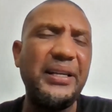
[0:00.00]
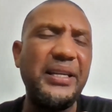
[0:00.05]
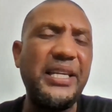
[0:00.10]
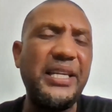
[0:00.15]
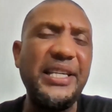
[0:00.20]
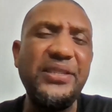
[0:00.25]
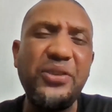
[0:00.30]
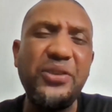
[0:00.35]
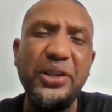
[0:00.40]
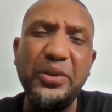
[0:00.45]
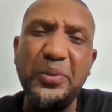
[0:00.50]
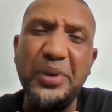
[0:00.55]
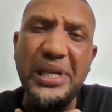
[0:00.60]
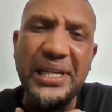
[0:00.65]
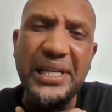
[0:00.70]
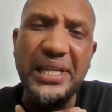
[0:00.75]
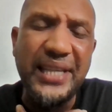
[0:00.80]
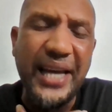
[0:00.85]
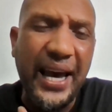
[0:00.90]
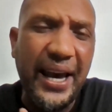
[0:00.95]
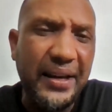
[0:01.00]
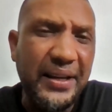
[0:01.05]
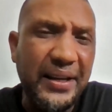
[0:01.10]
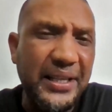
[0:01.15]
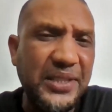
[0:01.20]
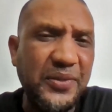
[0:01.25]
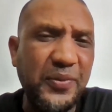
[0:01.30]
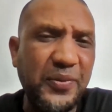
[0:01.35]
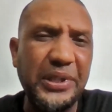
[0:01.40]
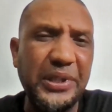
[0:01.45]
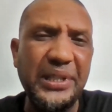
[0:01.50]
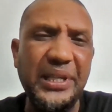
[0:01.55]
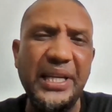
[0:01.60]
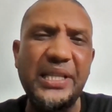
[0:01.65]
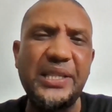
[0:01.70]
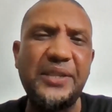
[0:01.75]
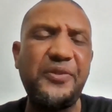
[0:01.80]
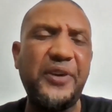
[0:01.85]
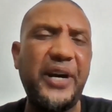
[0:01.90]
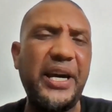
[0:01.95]
He's going to release ideas for the
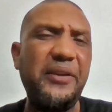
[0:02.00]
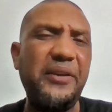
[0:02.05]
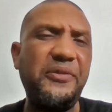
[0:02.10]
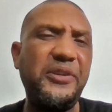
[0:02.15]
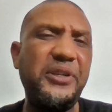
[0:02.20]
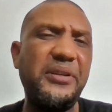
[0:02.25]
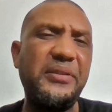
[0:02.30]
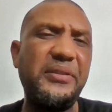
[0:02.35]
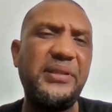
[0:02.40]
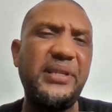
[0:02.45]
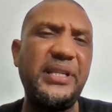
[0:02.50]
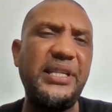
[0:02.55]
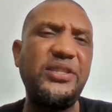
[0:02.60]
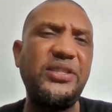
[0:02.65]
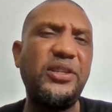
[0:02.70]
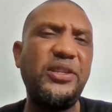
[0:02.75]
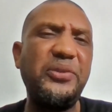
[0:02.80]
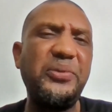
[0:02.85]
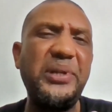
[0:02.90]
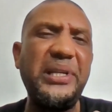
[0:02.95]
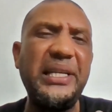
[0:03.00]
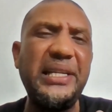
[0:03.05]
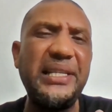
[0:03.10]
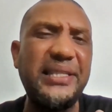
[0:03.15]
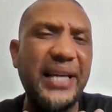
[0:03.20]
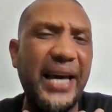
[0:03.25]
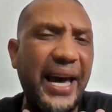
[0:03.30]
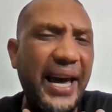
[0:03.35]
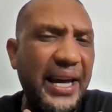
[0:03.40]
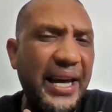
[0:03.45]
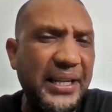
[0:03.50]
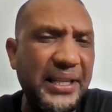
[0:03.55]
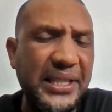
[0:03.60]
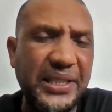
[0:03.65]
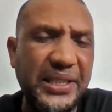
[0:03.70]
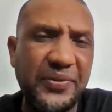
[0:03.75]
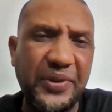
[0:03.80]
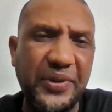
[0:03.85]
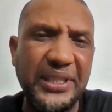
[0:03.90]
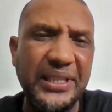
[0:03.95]
next 5 years. He's going to release
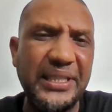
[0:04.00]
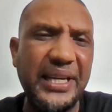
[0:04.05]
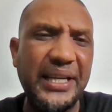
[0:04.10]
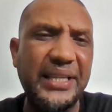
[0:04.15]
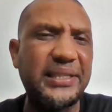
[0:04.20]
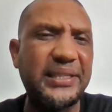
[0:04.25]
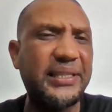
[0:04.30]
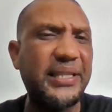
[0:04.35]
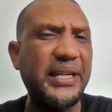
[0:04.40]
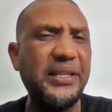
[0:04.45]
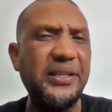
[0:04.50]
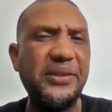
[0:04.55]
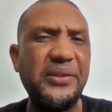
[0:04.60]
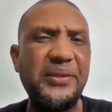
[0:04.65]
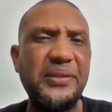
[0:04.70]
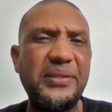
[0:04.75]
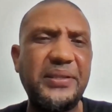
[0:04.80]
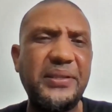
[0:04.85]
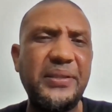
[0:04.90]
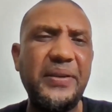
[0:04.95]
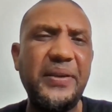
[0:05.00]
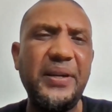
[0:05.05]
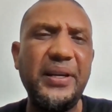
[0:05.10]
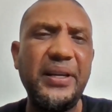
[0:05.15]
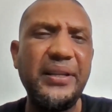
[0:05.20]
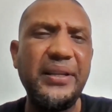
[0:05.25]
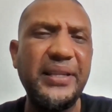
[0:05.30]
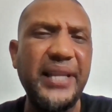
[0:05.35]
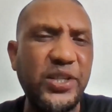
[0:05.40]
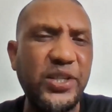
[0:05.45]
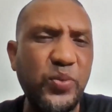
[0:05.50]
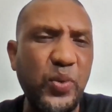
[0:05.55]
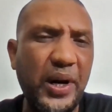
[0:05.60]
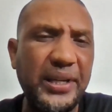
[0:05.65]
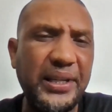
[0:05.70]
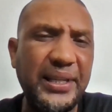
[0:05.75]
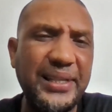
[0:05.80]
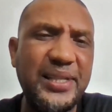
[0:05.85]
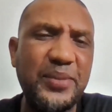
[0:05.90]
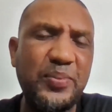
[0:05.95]
ideas for the next 10 years. That's
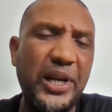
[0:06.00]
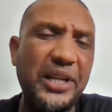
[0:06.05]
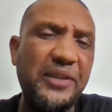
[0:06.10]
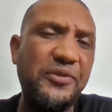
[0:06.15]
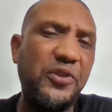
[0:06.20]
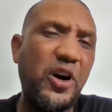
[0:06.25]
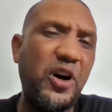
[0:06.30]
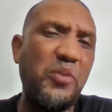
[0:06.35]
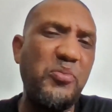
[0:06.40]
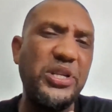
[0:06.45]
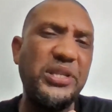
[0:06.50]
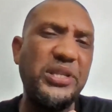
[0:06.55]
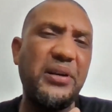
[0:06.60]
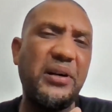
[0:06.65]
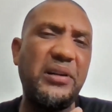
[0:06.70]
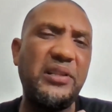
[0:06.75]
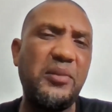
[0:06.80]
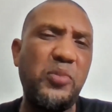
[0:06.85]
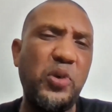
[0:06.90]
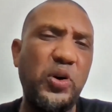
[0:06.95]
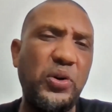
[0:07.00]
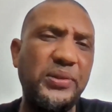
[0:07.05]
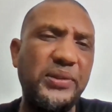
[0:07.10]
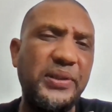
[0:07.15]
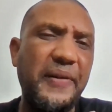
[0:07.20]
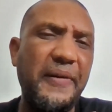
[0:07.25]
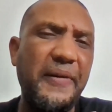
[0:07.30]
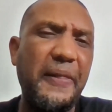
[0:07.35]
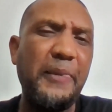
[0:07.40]
what this platform is all about.